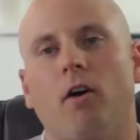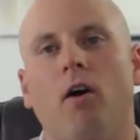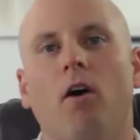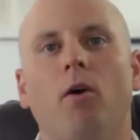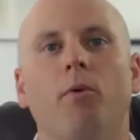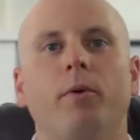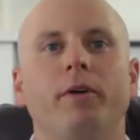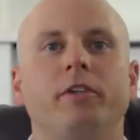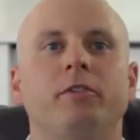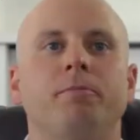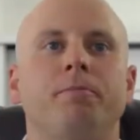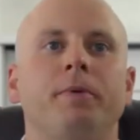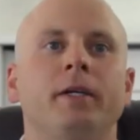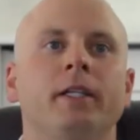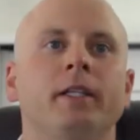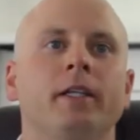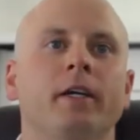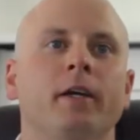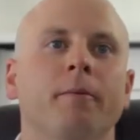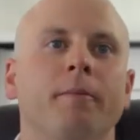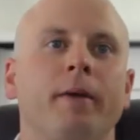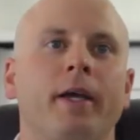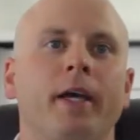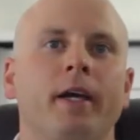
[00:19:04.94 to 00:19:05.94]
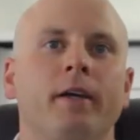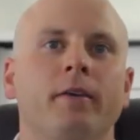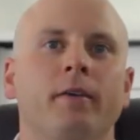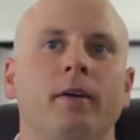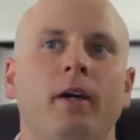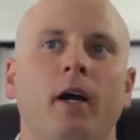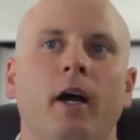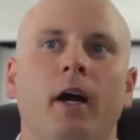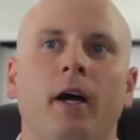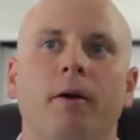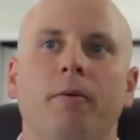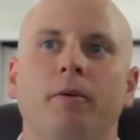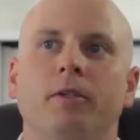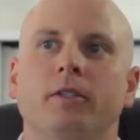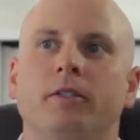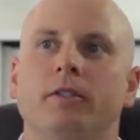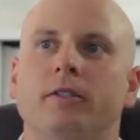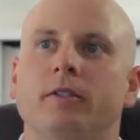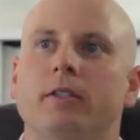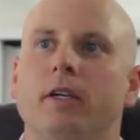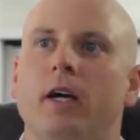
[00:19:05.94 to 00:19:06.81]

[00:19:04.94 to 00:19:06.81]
always been there, man. I was.